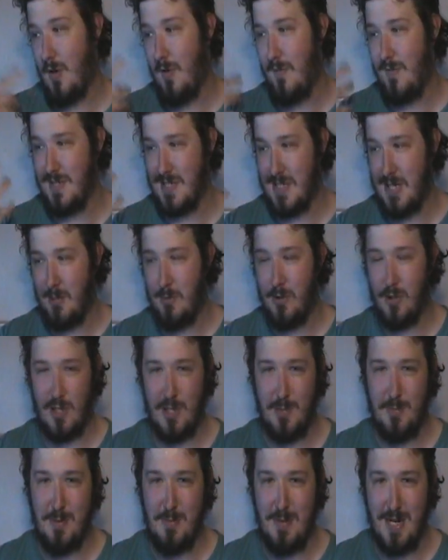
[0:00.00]
obviously I'm not
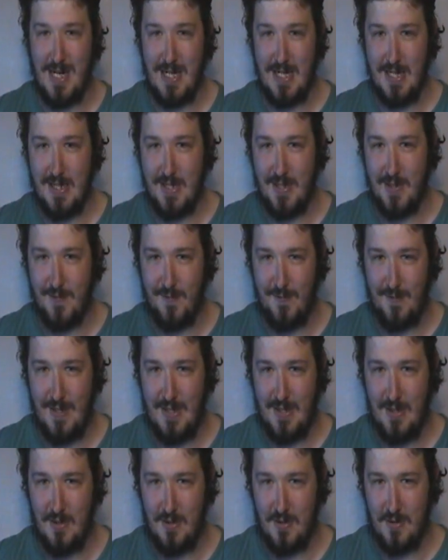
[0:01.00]
going to be making another
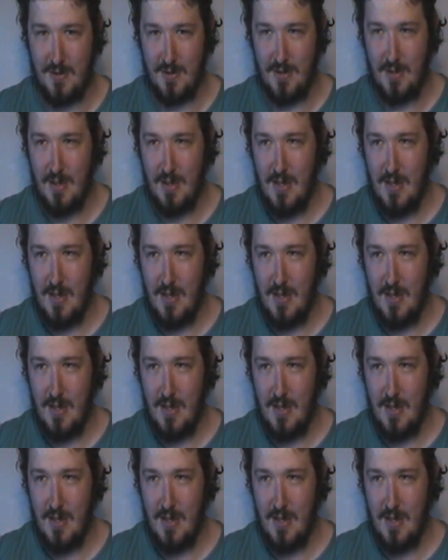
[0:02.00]
vlog